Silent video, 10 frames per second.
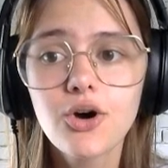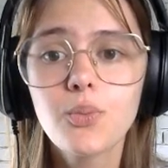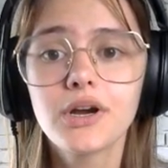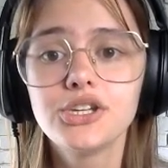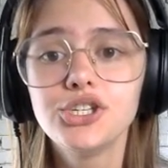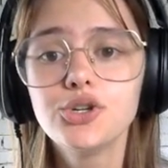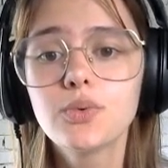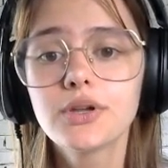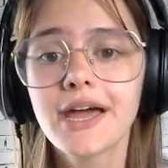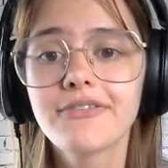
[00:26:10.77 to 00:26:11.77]
where you
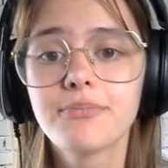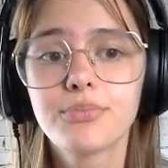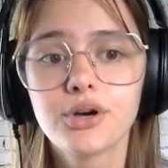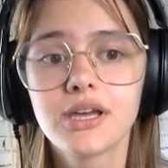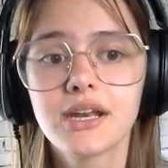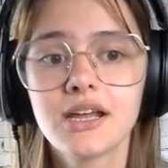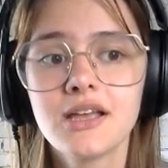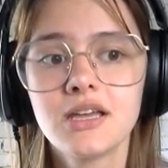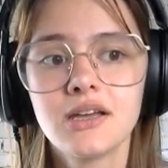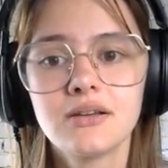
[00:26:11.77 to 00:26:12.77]
would have put
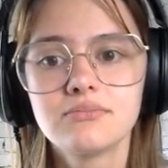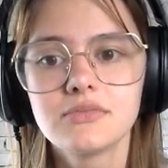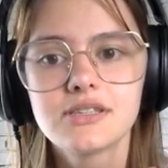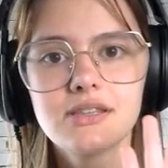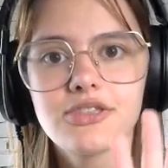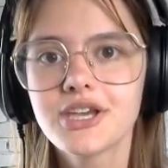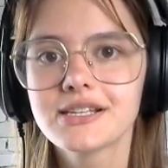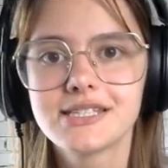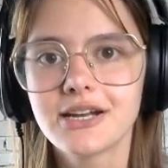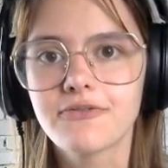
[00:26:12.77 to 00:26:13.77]

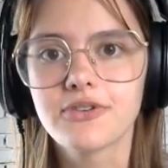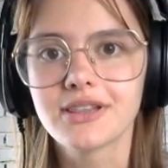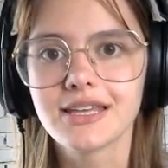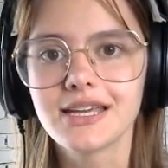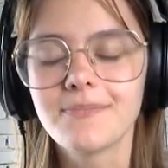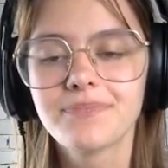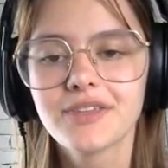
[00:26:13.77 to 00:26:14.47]
things differently.